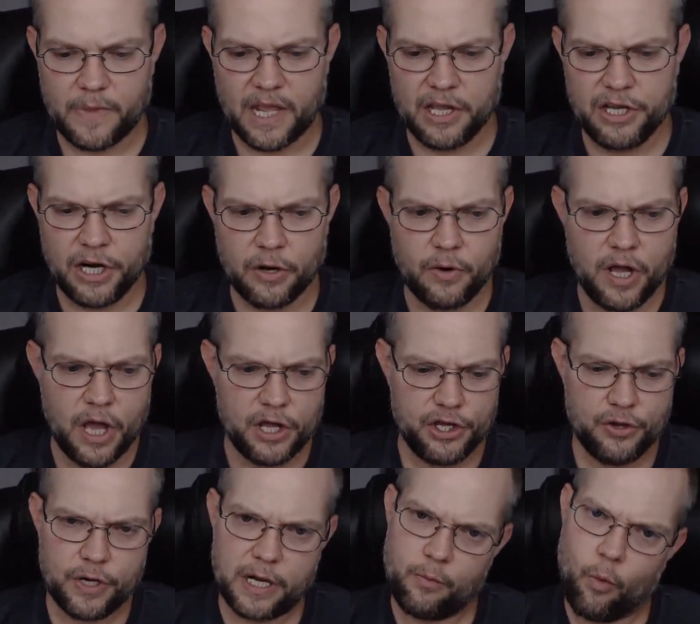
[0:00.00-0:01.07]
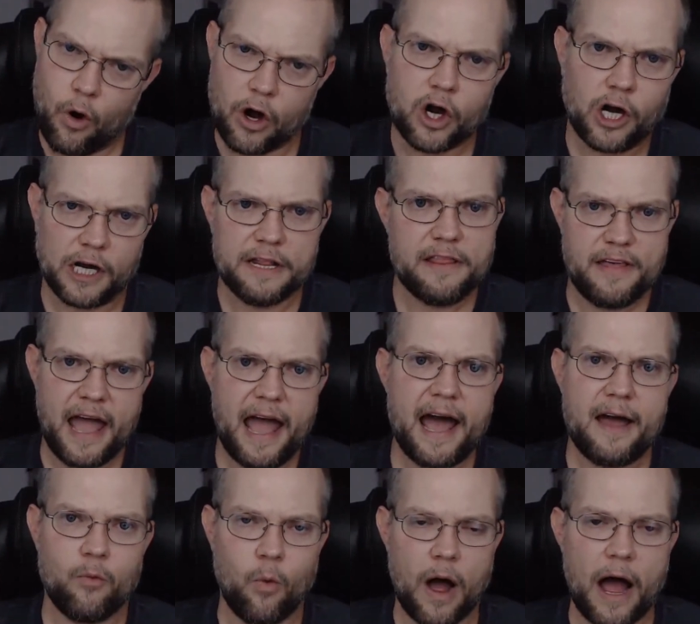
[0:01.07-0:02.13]
You can work on
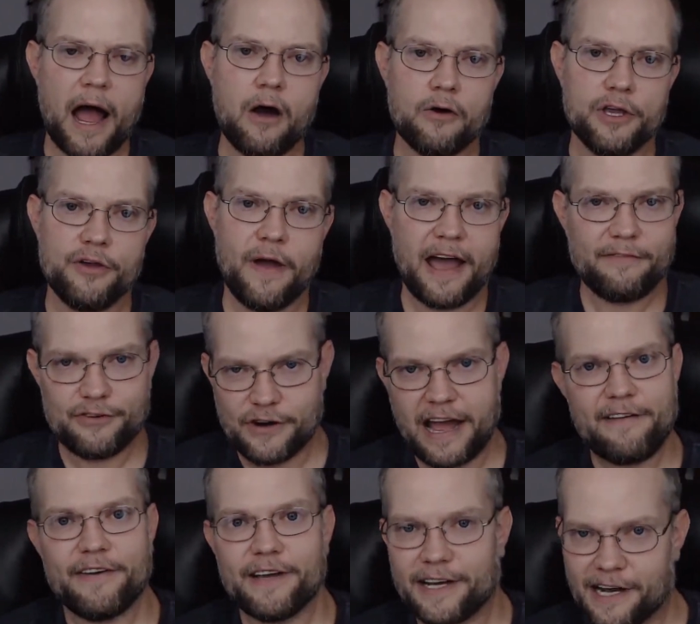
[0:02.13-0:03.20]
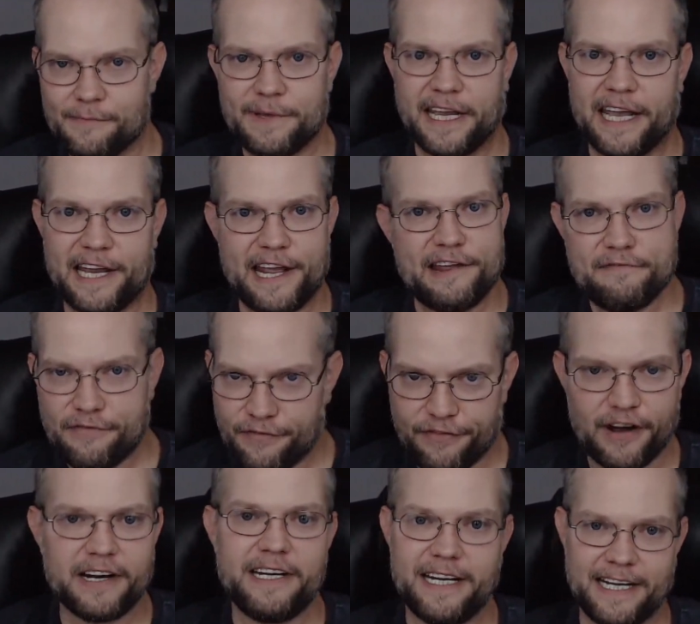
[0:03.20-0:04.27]
that while you have traffic coming in and
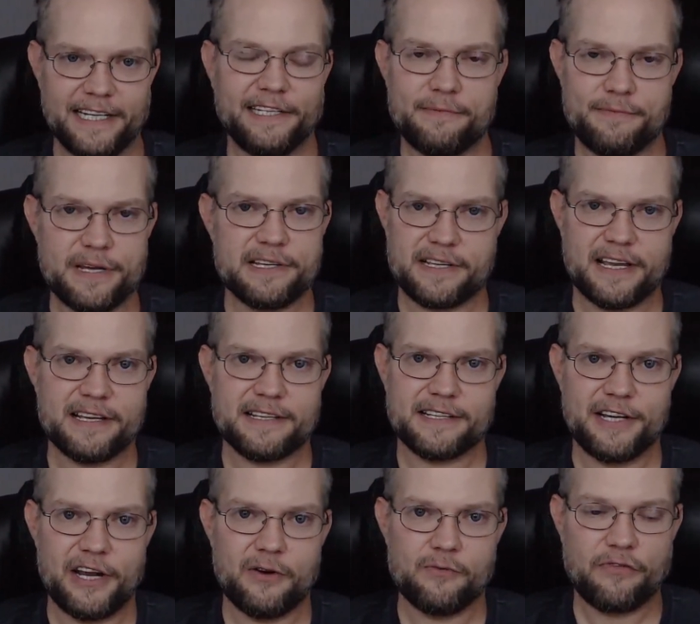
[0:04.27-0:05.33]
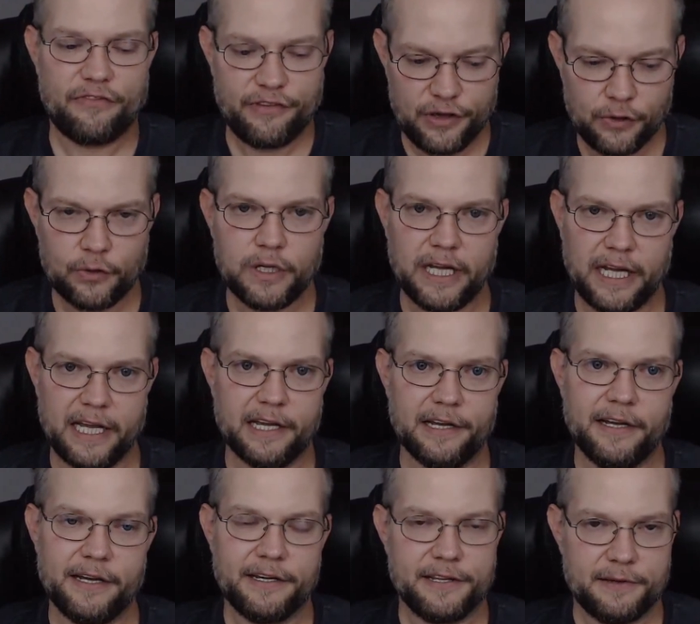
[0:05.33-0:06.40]
funding the business, fueling
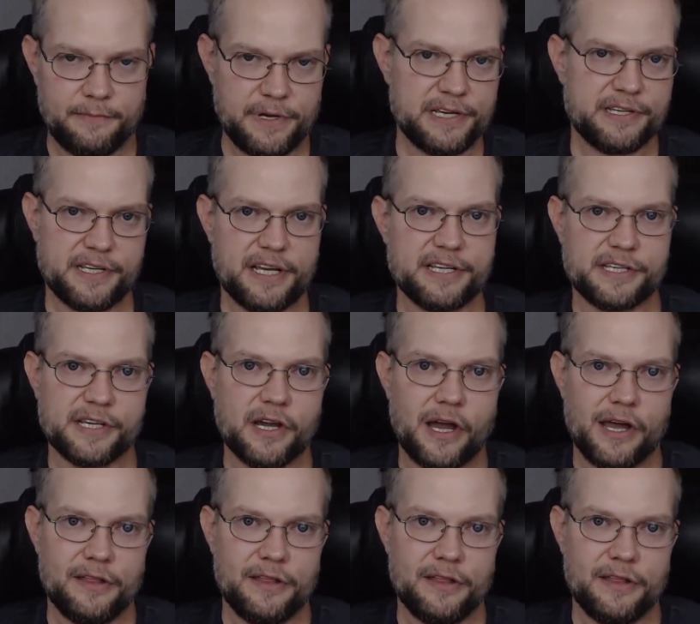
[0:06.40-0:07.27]
the business.